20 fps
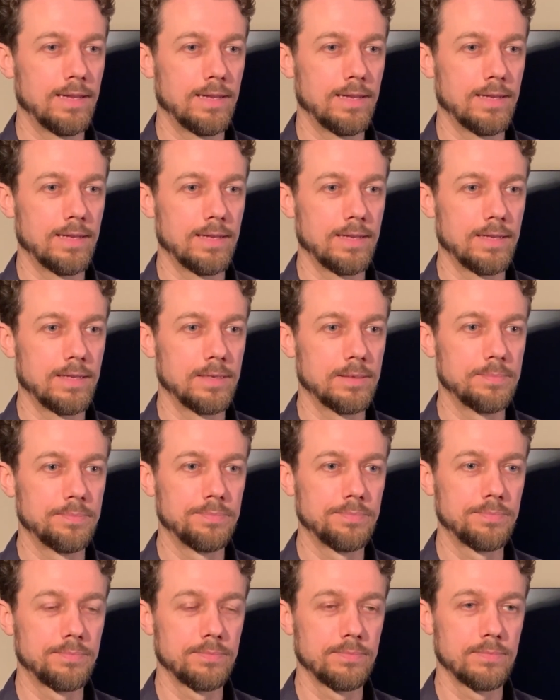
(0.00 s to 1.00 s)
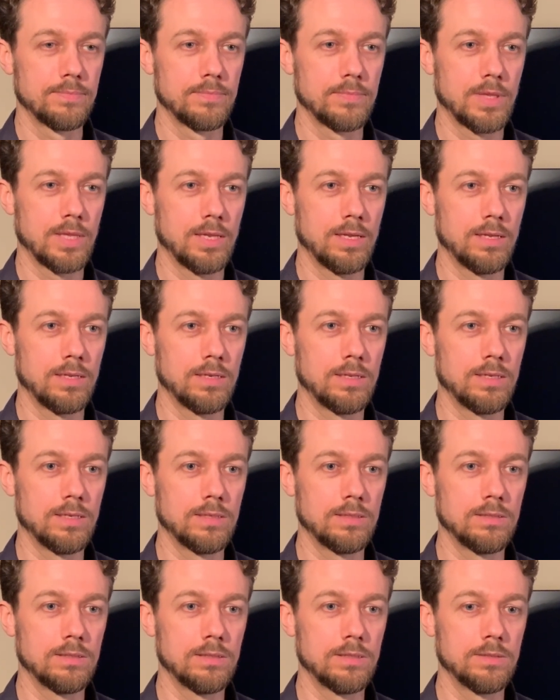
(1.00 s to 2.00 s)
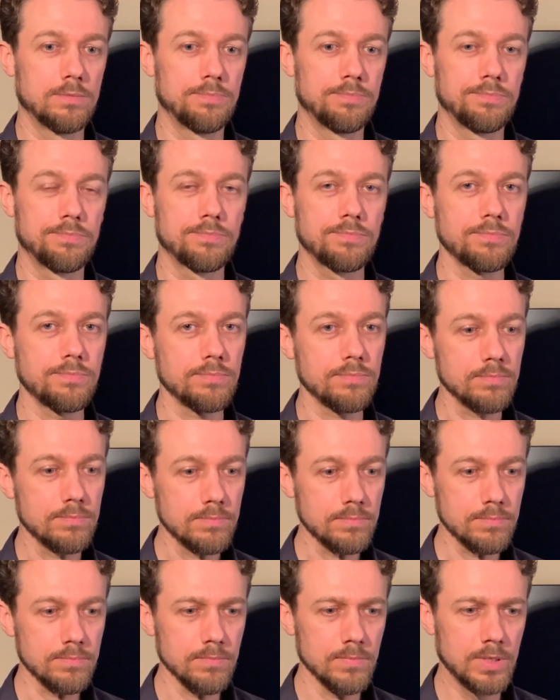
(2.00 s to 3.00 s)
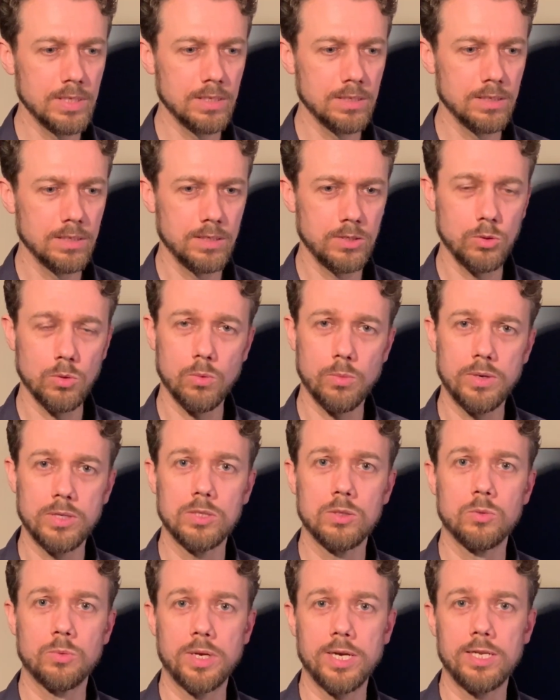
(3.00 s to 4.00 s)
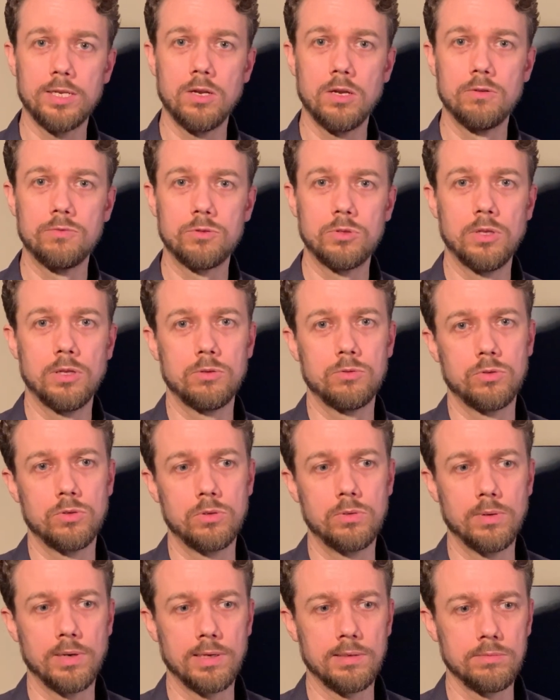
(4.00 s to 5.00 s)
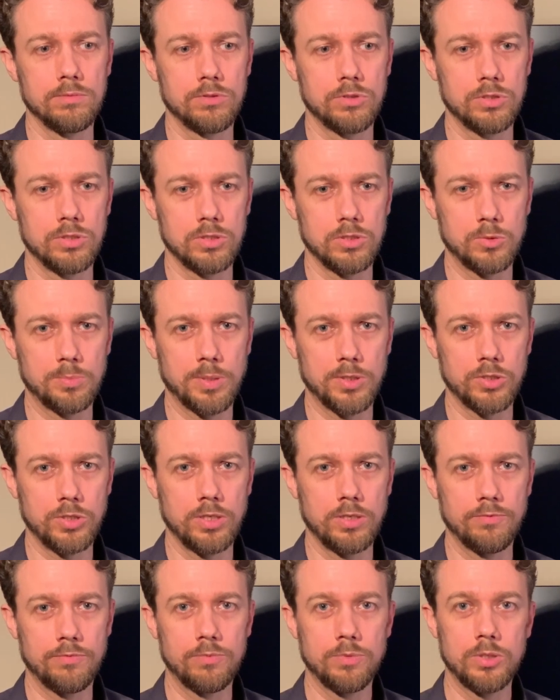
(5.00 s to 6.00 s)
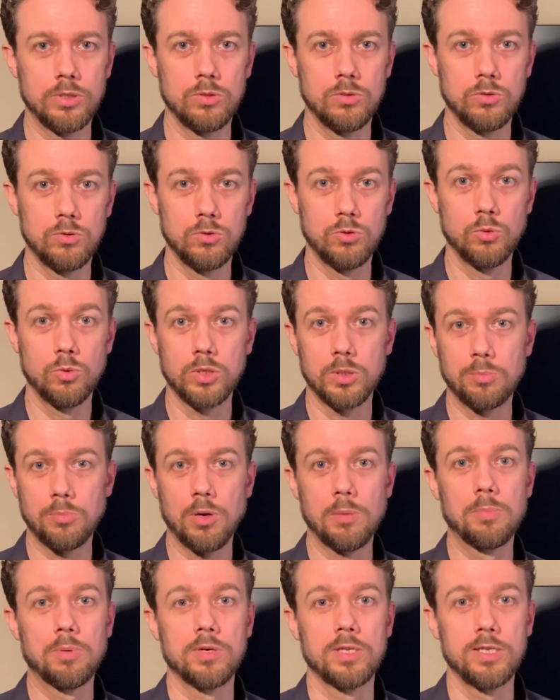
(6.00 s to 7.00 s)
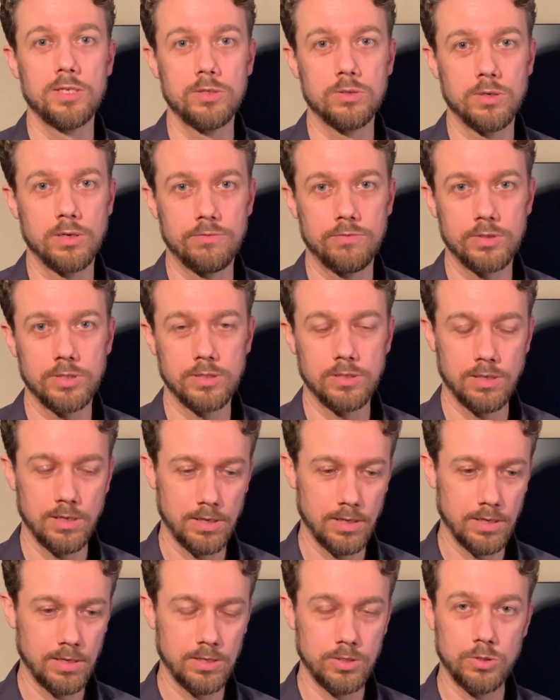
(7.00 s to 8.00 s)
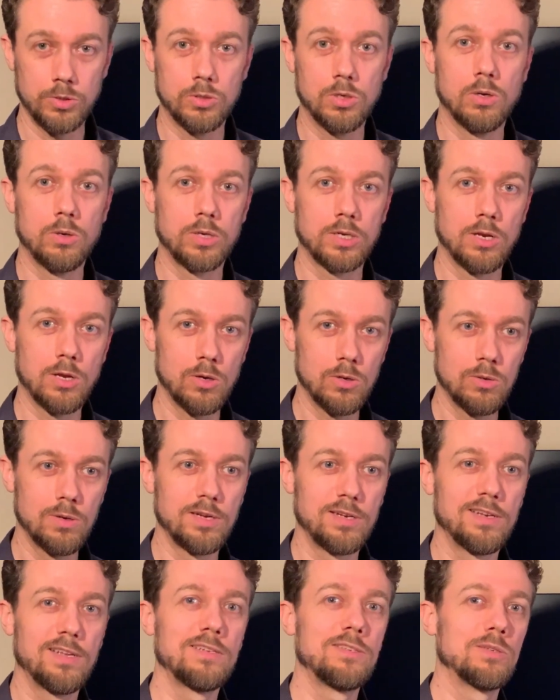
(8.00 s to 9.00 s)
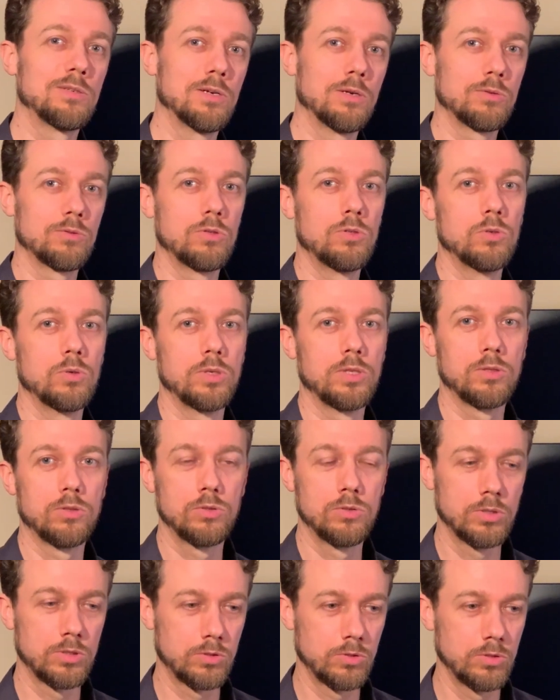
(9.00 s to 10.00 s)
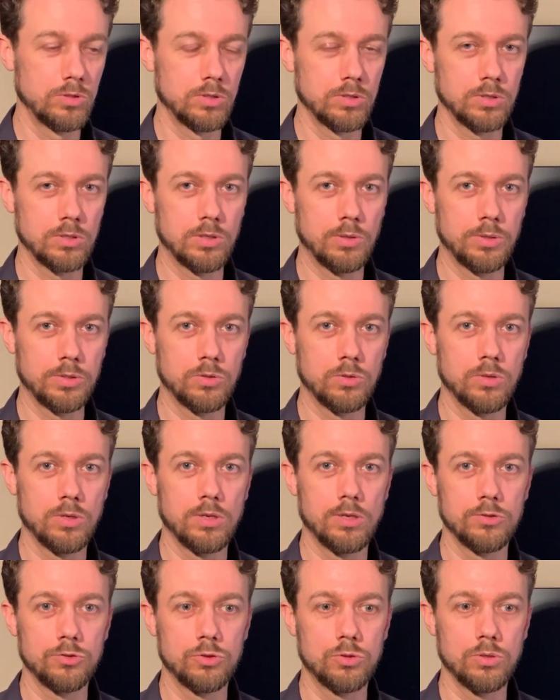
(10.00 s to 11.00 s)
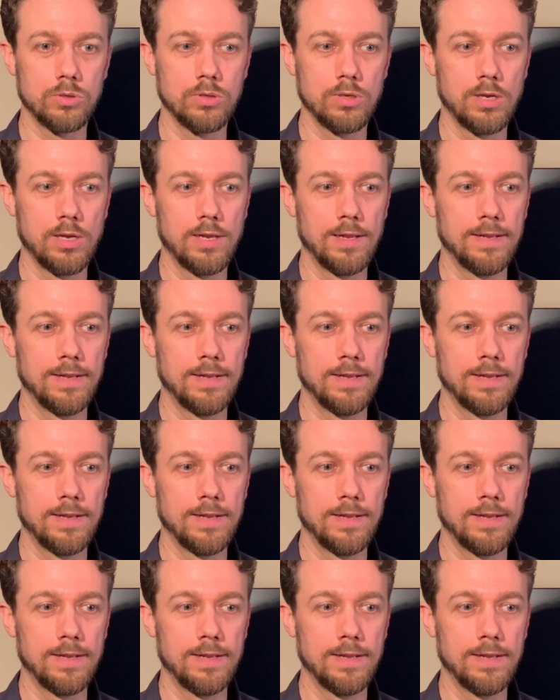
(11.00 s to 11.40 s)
and then you're already low to the ground, especially if you're doing it properly. You're going low, and then you're going to go into the lunge turn.